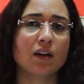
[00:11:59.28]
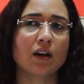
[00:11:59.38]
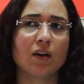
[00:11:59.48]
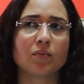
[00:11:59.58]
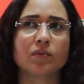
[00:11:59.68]

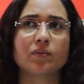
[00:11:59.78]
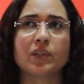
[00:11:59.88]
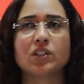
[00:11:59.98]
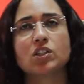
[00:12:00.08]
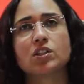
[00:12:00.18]

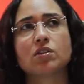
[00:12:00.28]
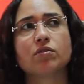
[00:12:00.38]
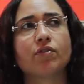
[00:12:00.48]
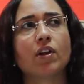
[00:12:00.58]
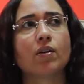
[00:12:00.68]
But just to
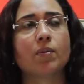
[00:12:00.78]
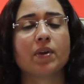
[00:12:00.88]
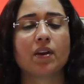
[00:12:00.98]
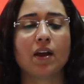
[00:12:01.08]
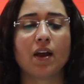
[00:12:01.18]
follow up,
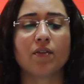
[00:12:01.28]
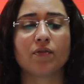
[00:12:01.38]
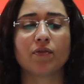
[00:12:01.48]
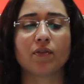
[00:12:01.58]
if